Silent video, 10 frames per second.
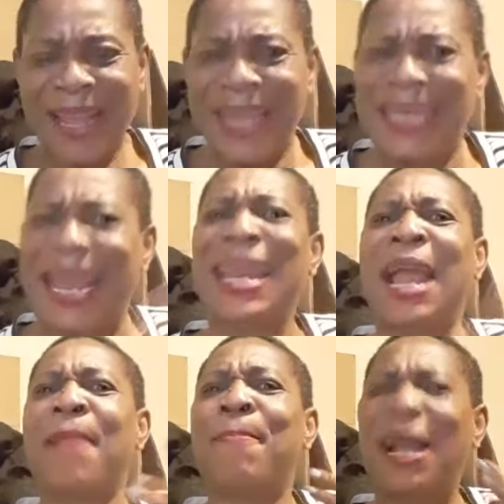Then
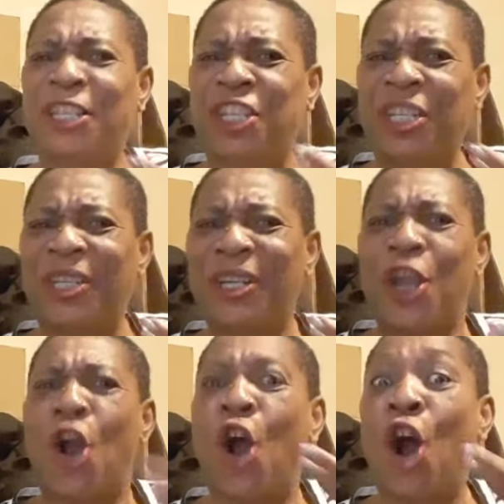I imagine
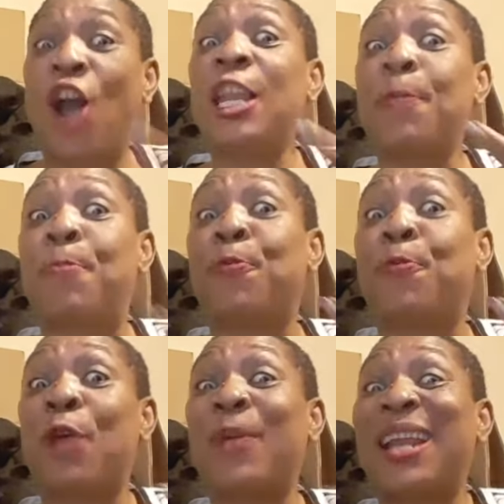all the people
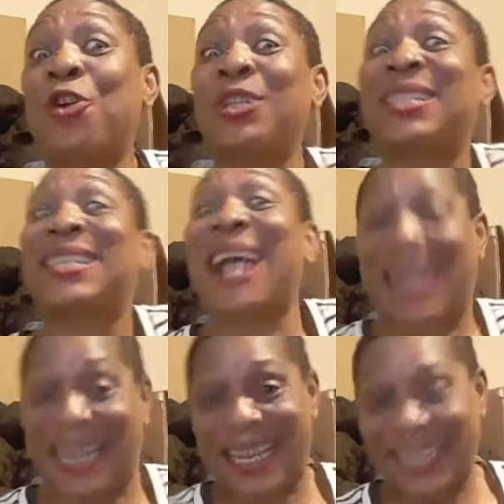that when they don't
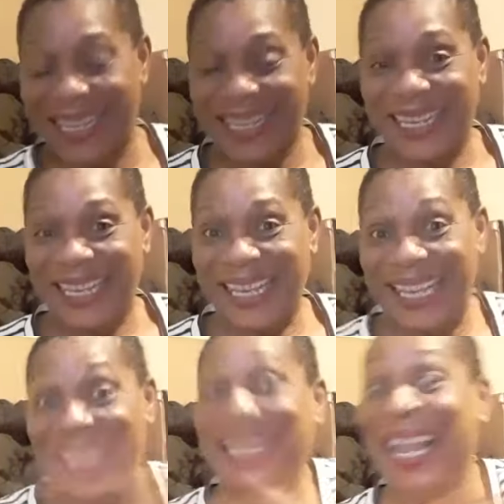sack
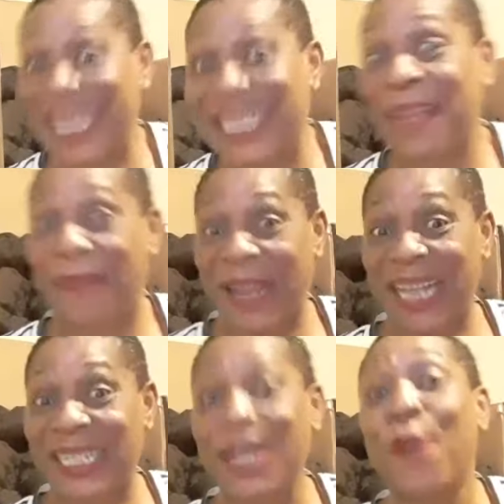inside the same
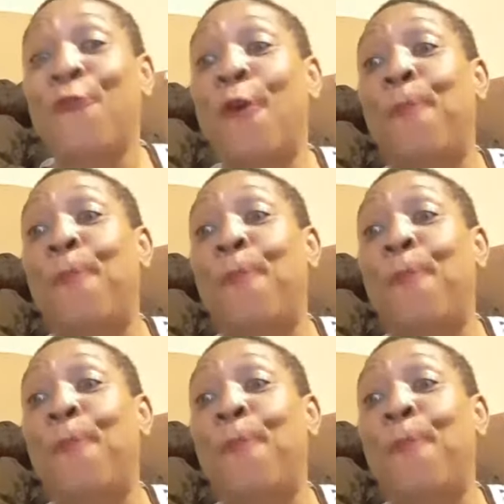finance for